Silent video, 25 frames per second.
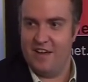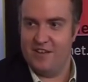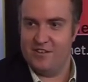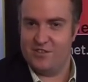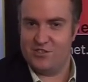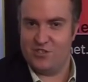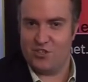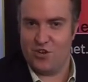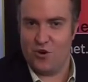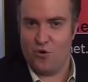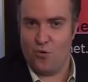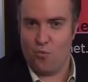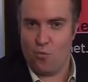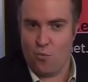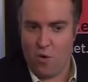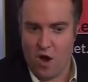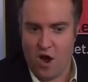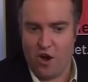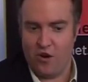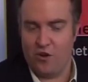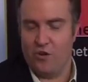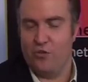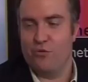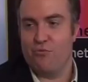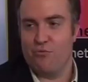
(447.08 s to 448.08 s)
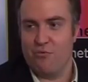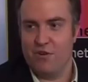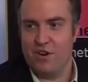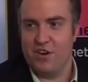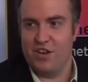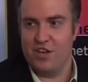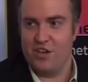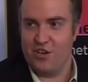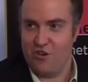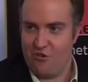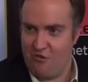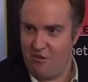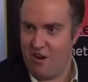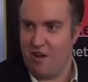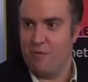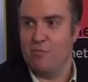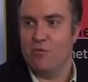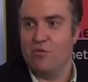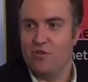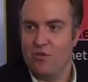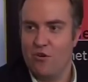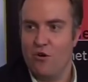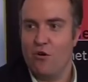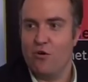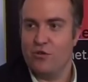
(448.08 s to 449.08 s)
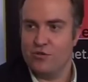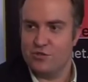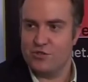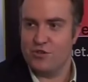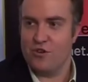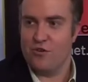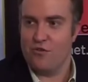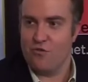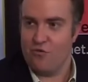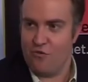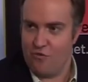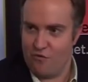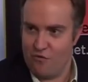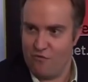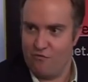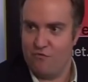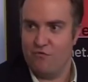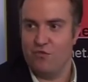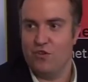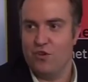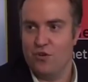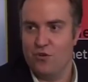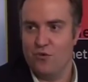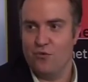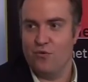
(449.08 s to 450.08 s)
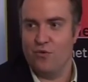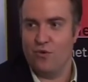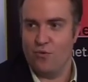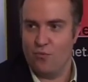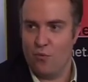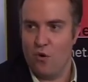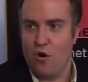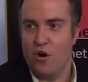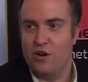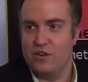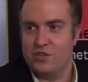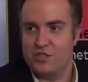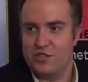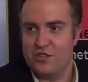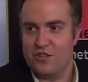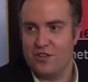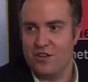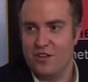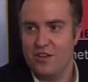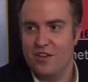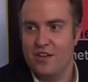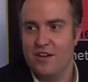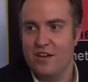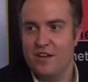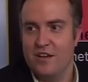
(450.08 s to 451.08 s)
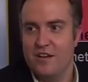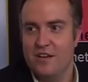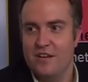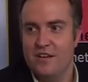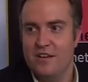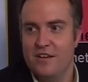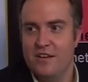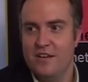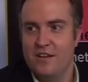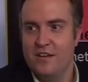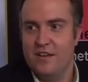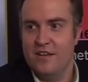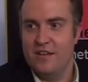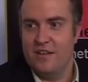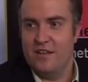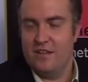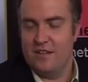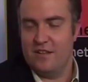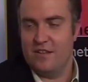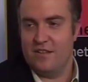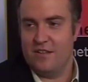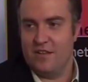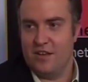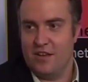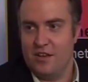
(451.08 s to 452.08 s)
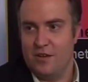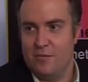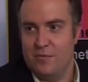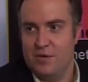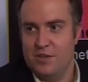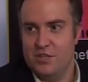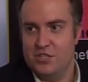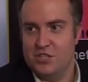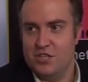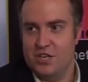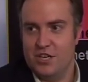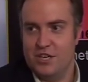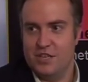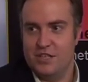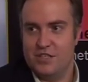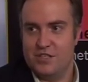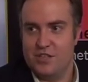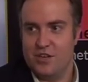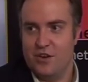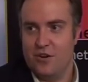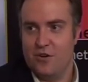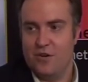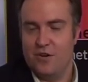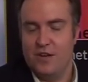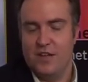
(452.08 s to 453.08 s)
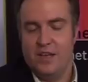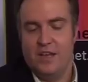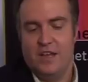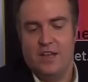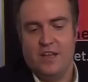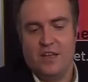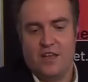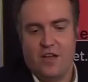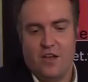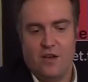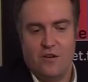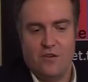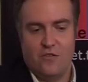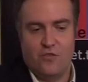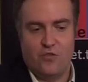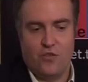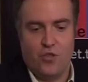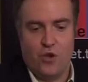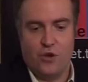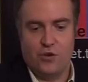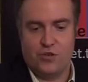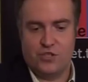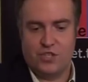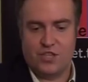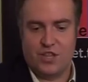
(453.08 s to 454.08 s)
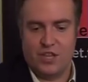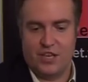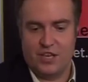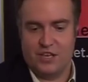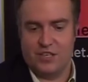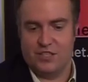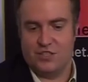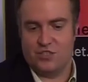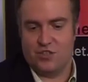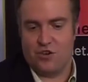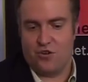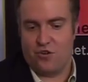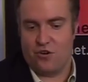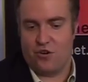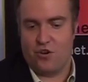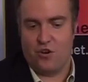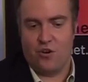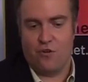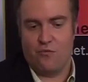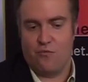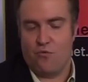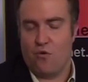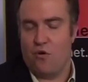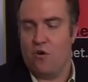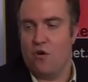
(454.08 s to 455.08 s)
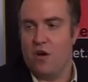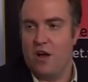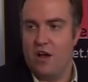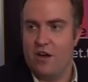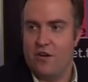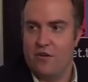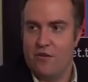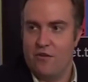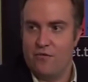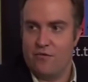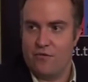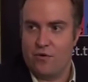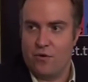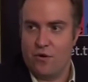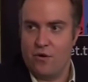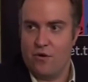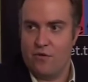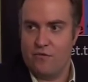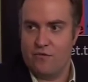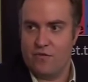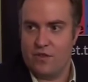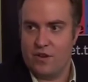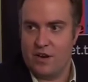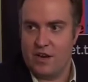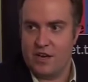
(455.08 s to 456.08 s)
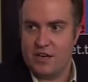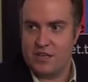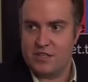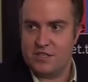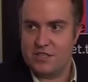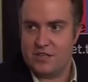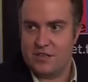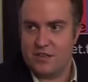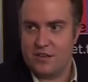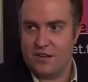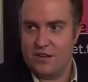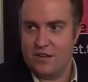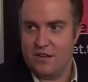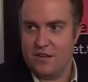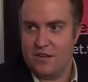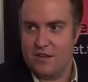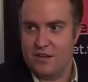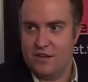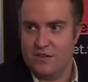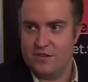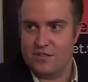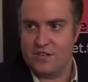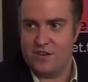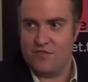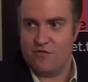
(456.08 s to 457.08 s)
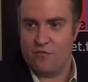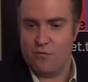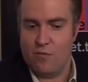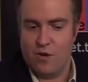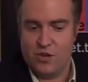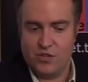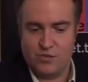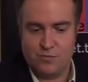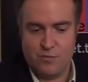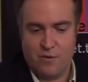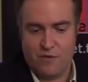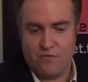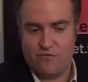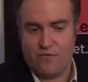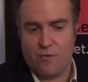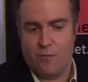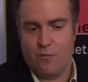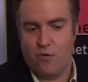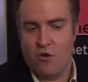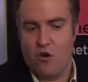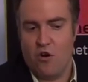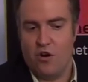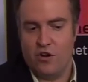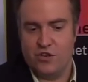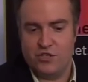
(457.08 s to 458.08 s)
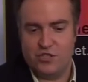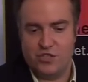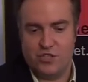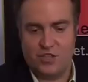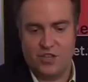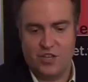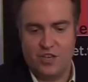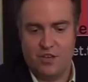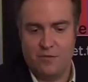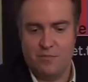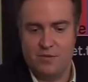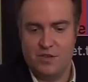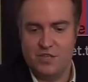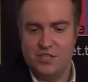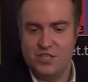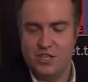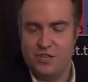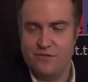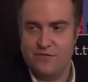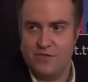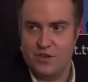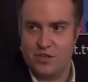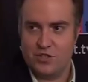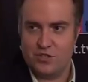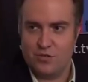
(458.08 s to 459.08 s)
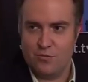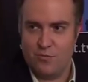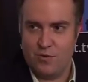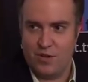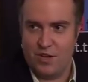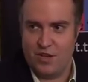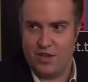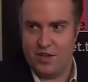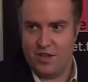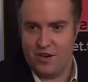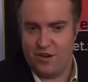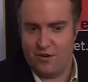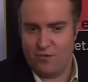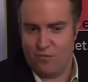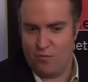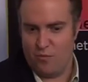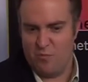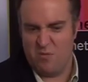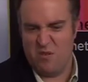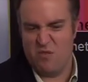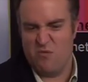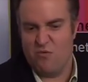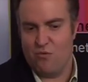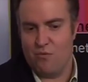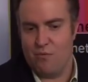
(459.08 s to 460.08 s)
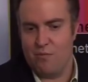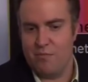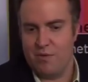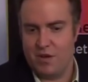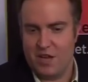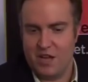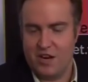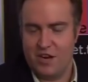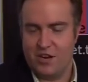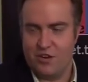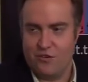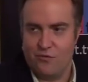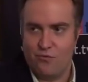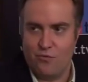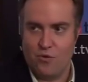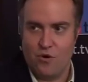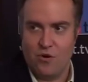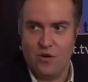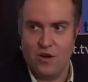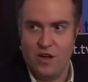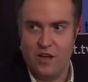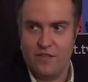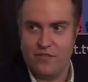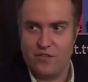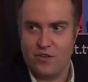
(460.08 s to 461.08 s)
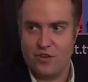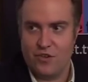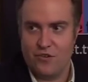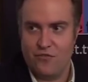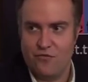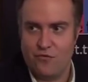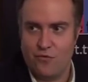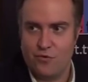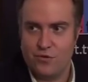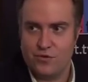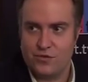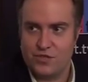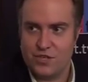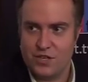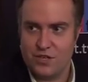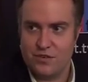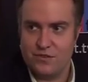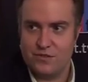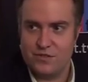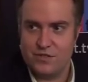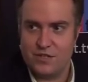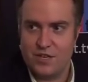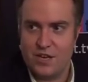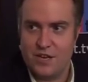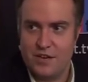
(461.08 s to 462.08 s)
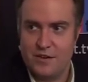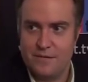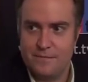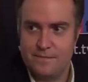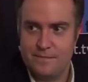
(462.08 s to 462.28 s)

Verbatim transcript: So while in 3D, you're able to also view and watch the EPG. So those things are going to roll out over the next several months. But from launch, the EPG fix will be in, and we'll be beginning to roll out the control signal side.